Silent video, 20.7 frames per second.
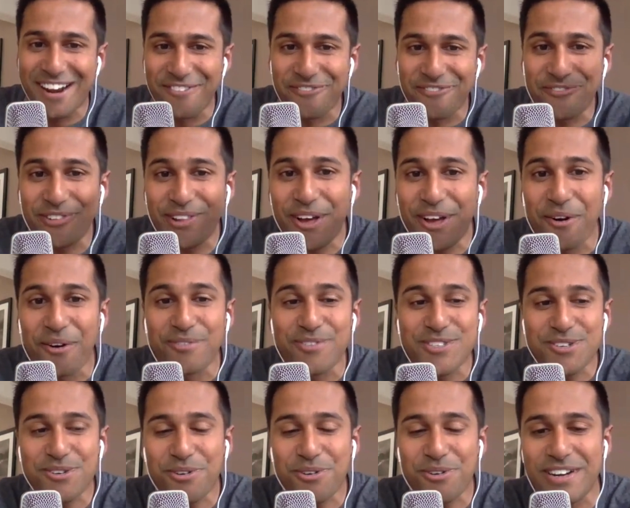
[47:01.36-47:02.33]
had a flow of
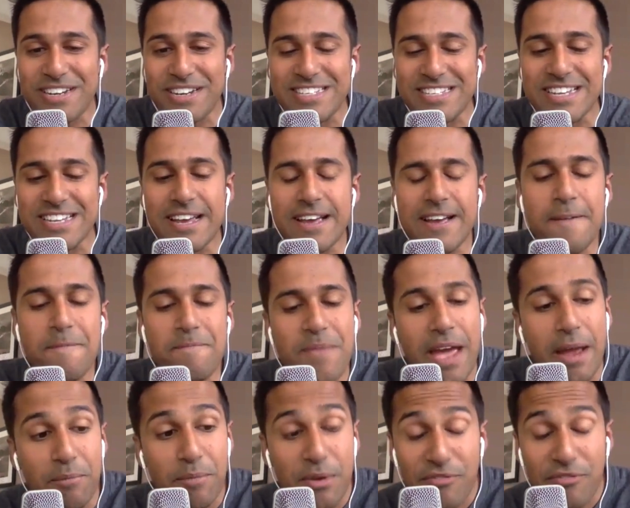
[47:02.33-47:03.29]
stories.
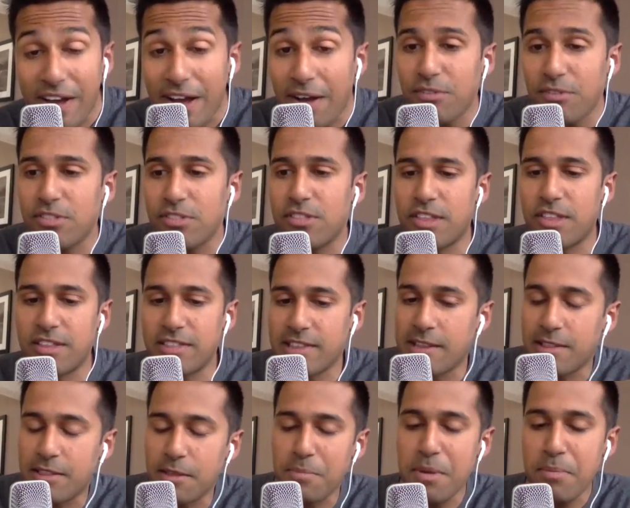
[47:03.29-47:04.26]
And we found that
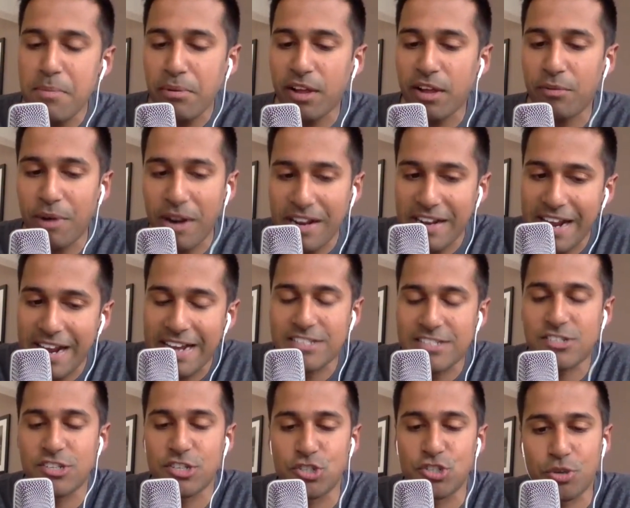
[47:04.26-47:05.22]
the people on Reddit
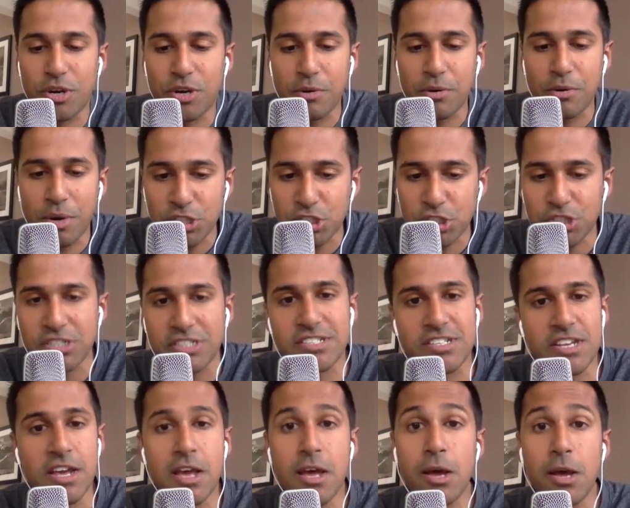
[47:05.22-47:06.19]
asked such great questions.
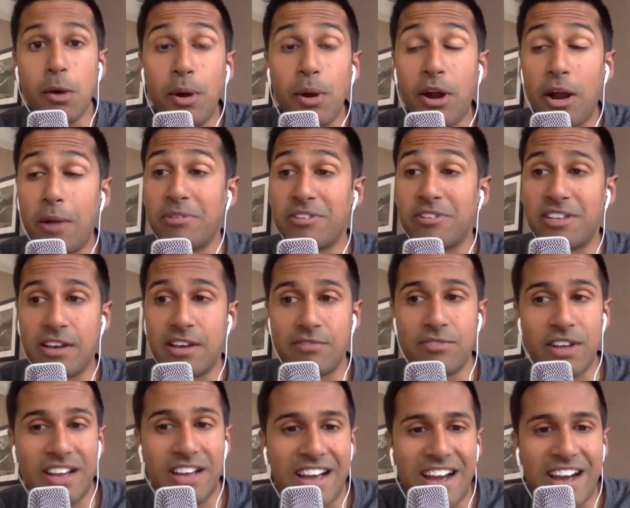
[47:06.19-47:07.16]
We were able to give
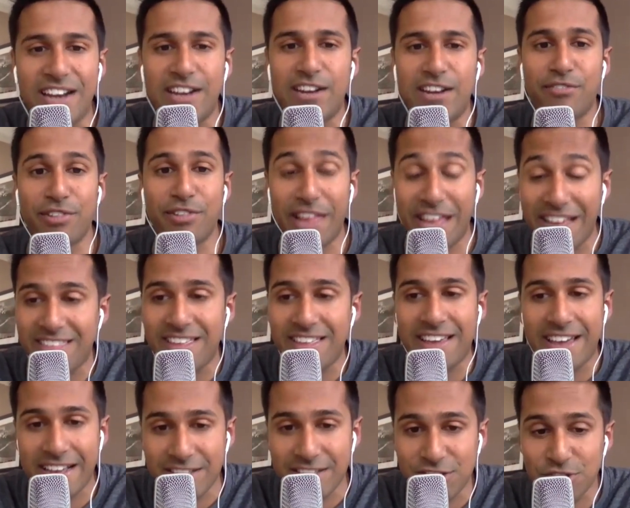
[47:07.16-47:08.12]
the kind of
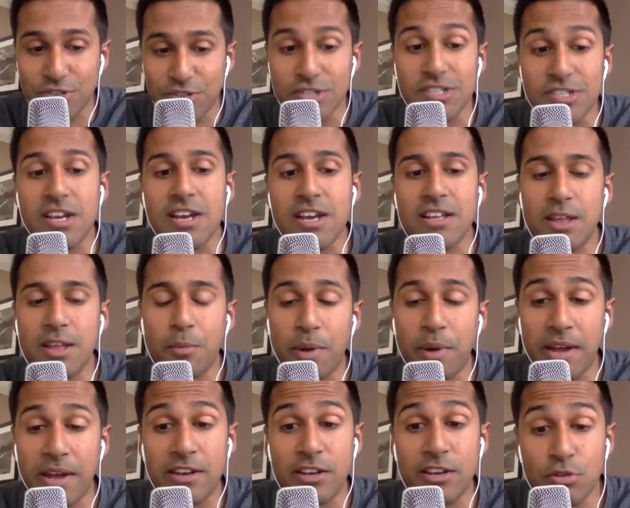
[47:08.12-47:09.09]
lengthy answers that
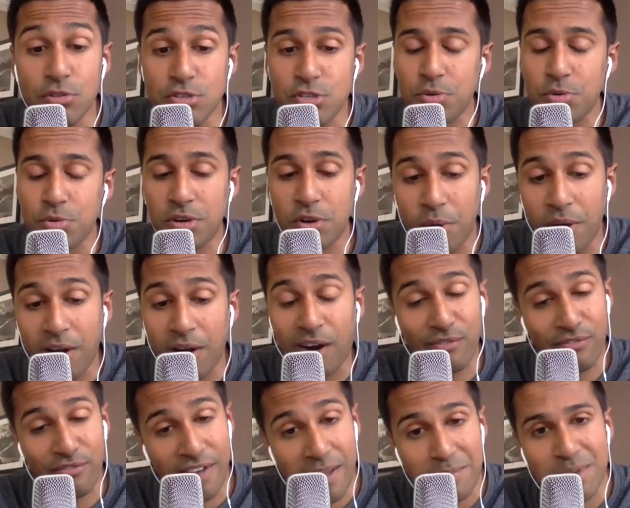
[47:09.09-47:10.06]
we had used to annoy our
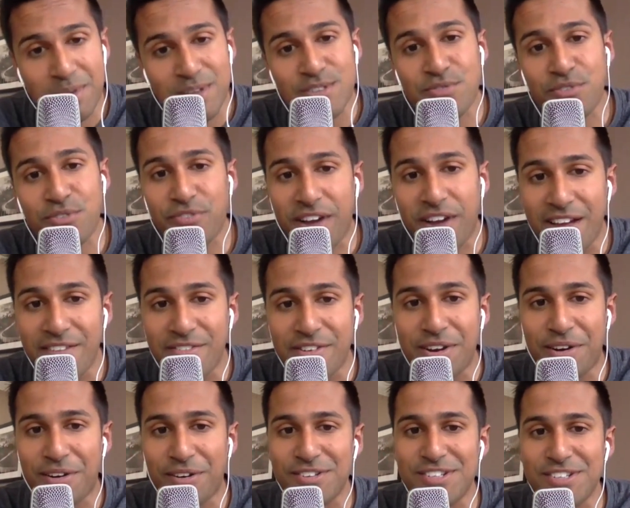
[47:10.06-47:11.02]
families for 5
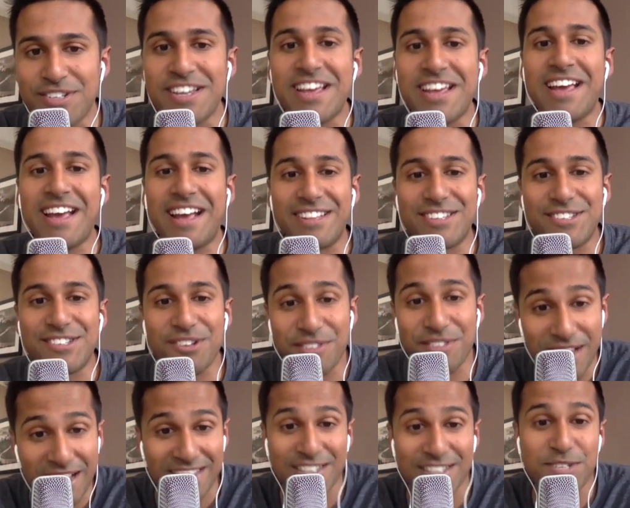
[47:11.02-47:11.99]
years. And
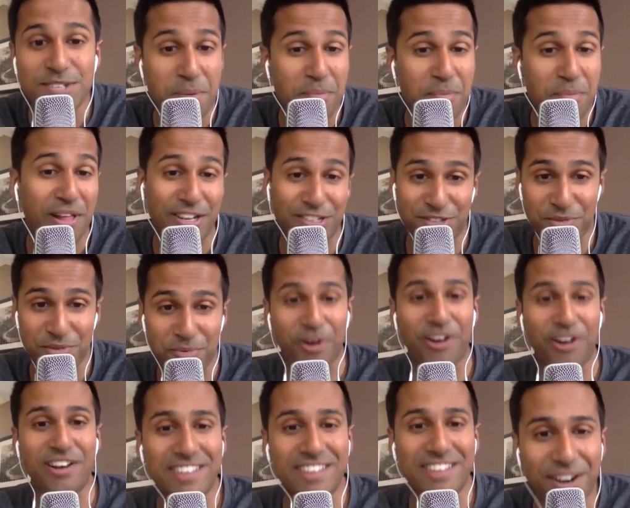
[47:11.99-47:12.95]
these people actually
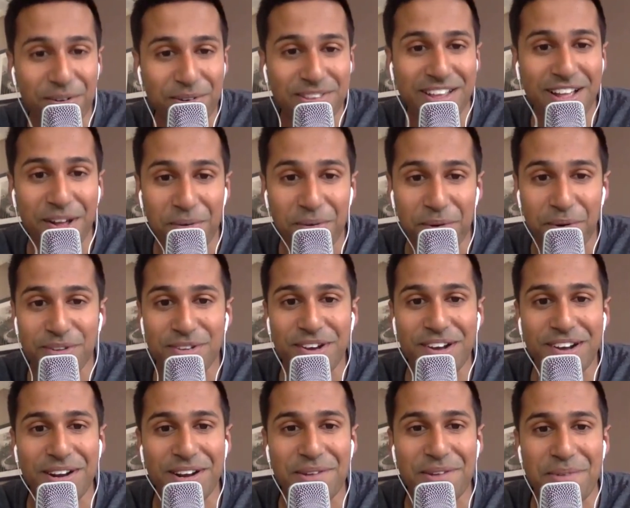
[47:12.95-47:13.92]
wanted to hear what the hell we were
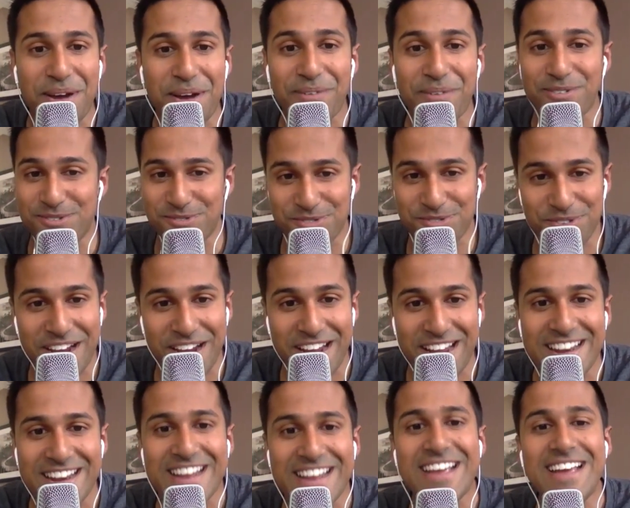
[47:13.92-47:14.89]
talking about, which is great.